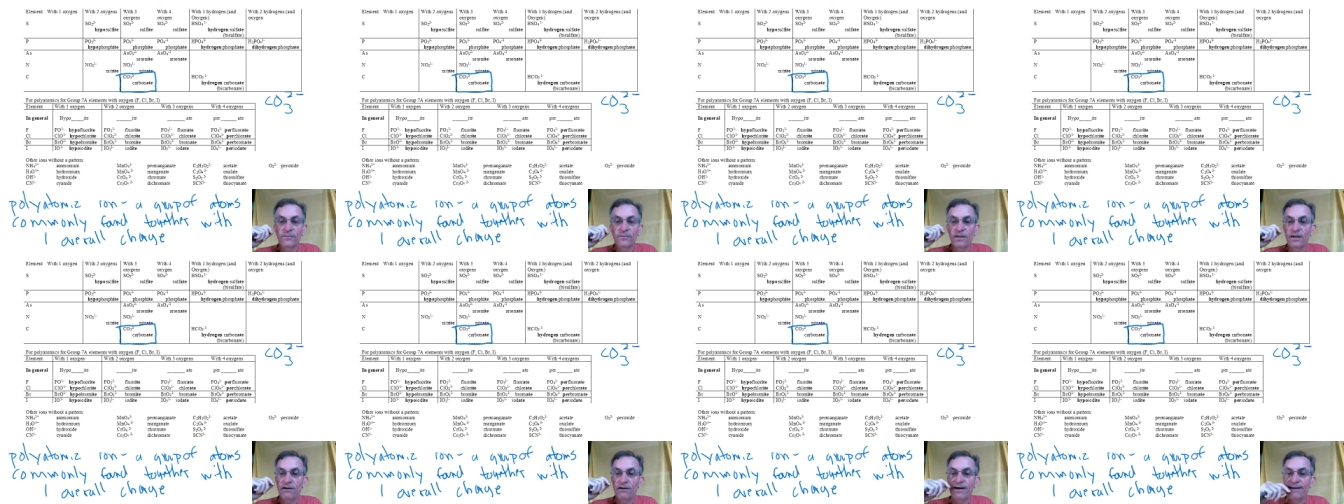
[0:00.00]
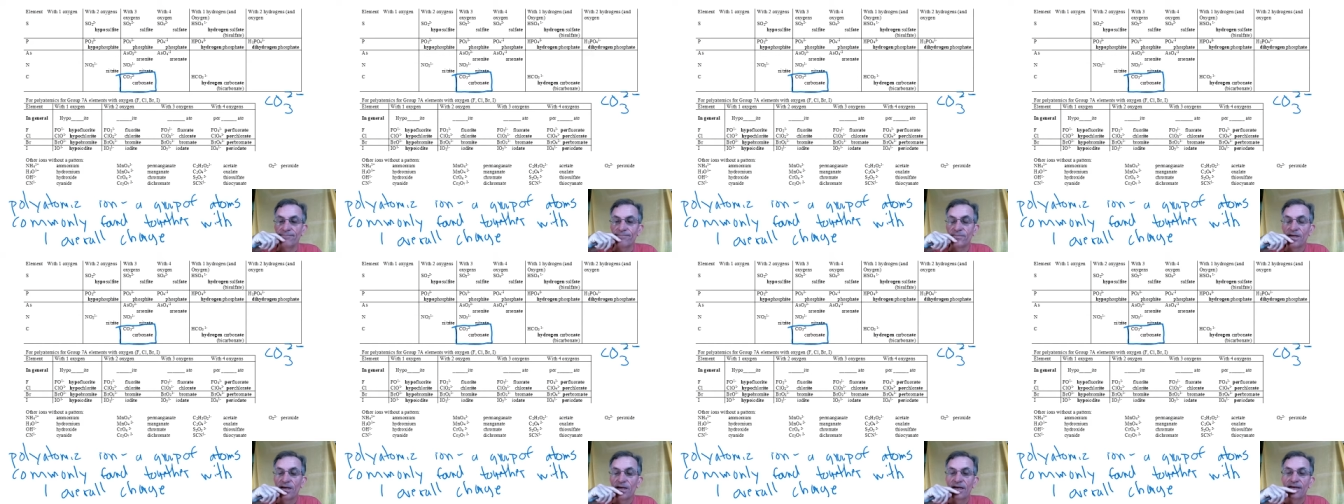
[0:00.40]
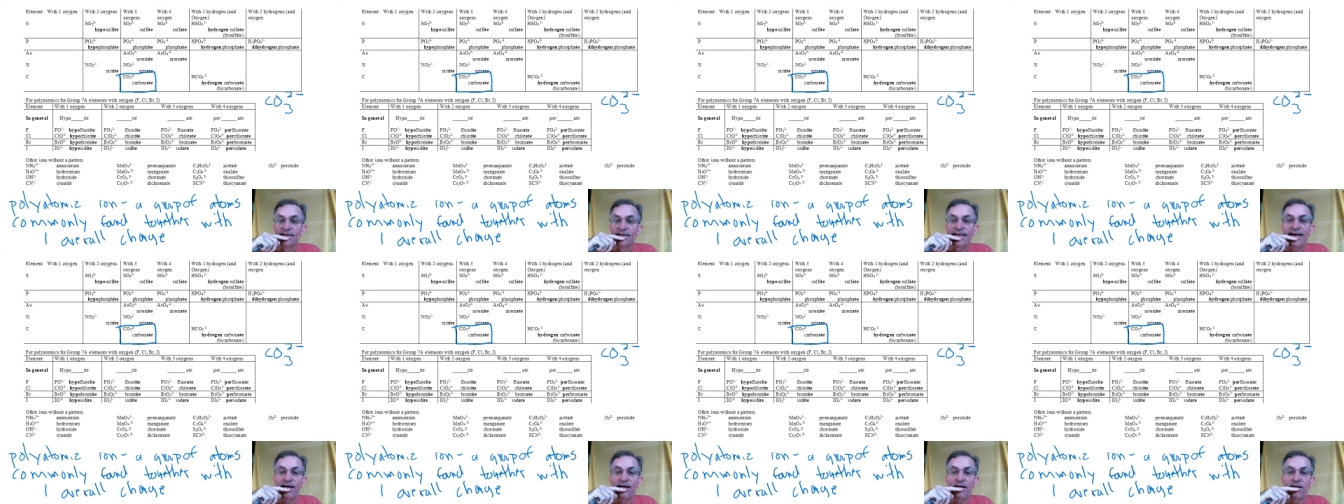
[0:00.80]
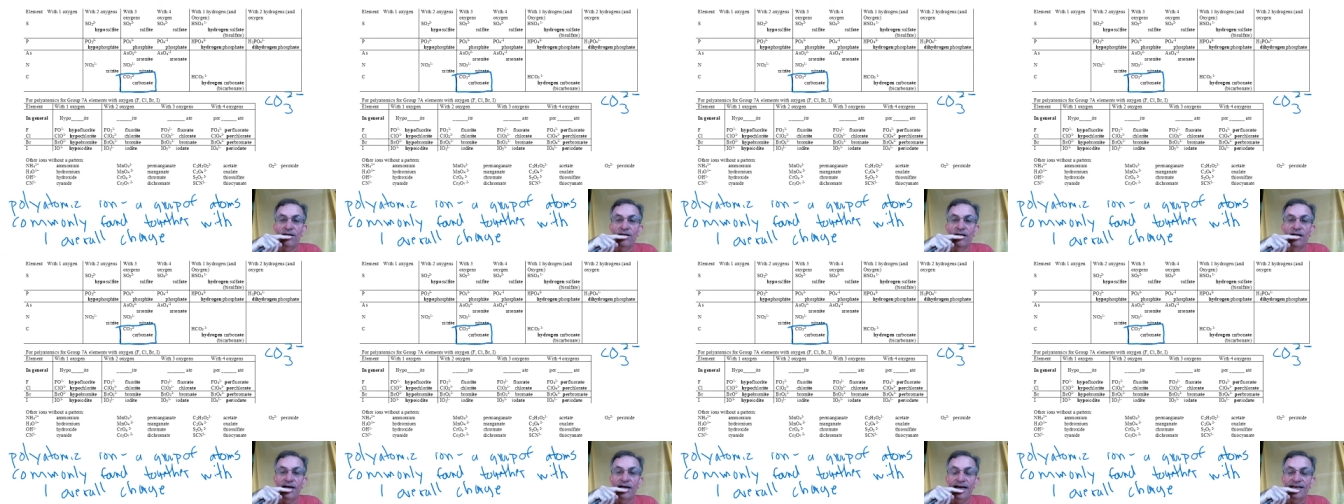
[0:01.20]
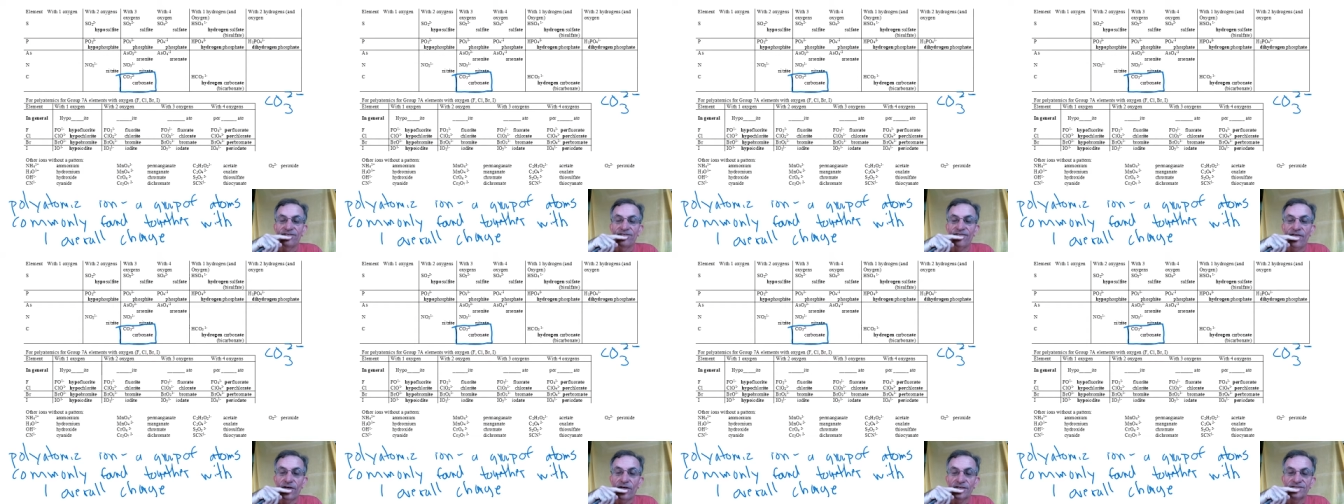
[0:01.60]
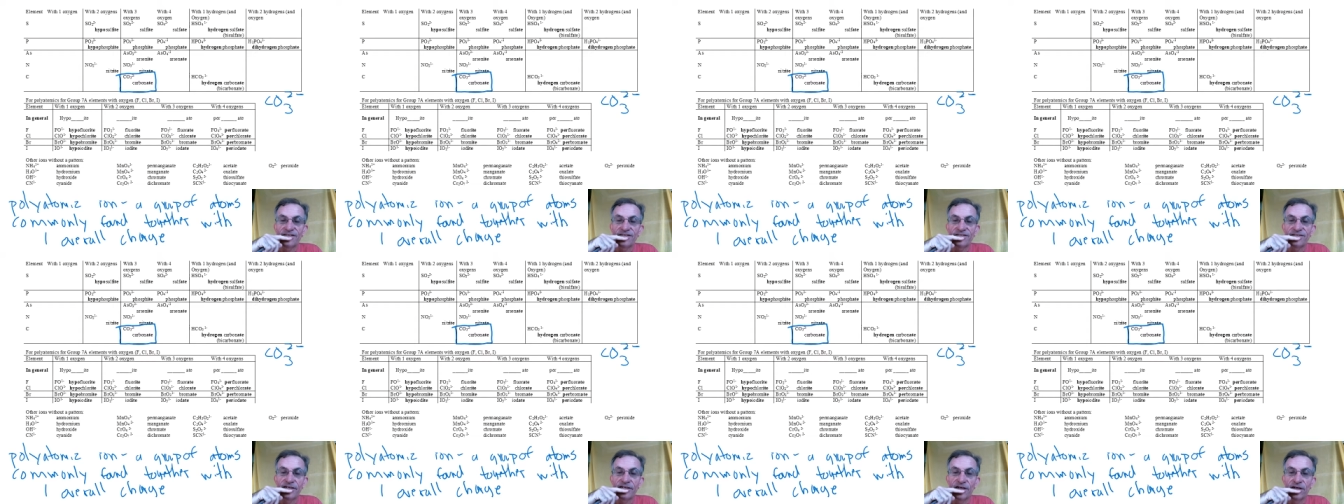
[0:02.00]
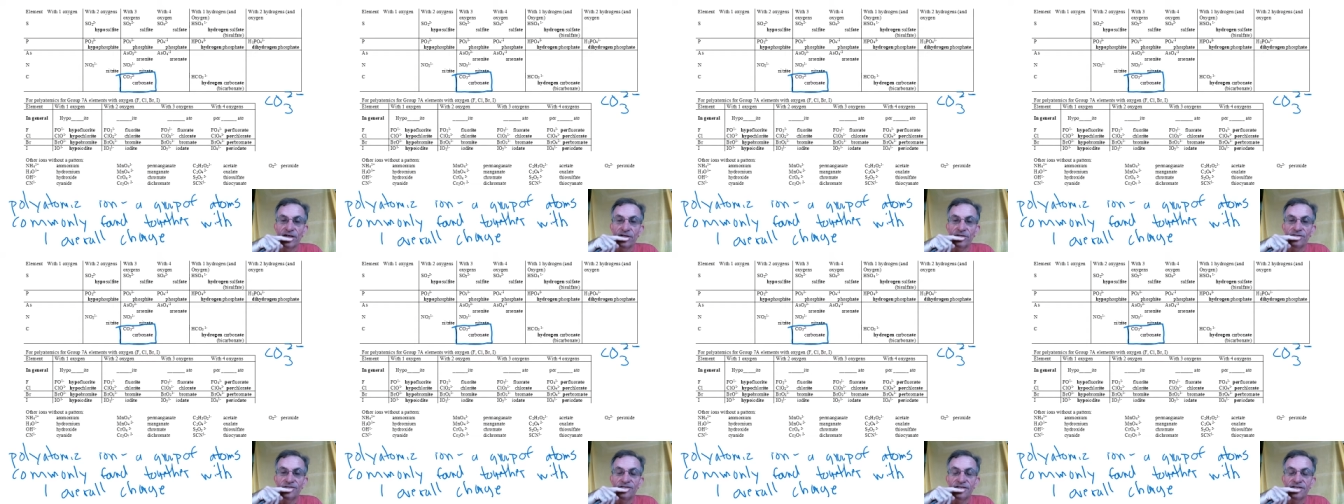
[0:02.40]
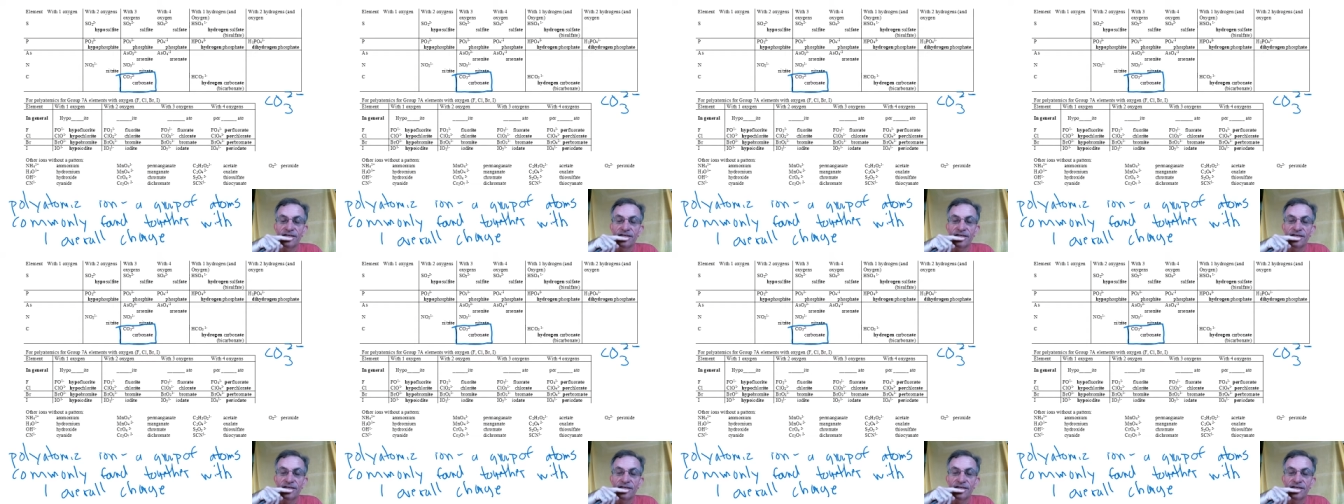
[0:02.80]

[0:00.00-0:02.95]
All right, now as far as this goes,